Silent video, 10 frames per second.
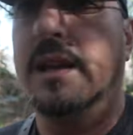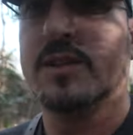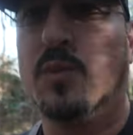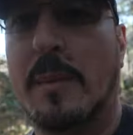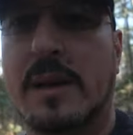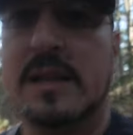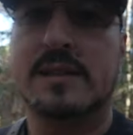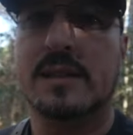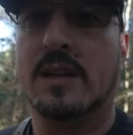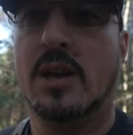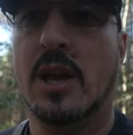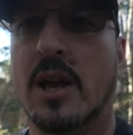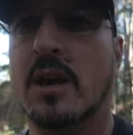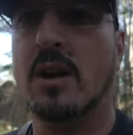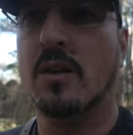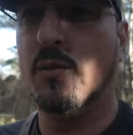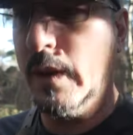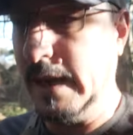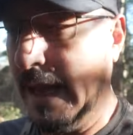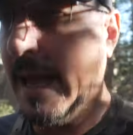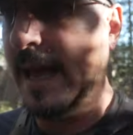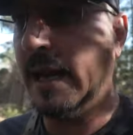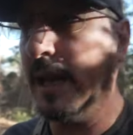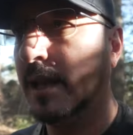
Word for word: It's reminiscent of when I had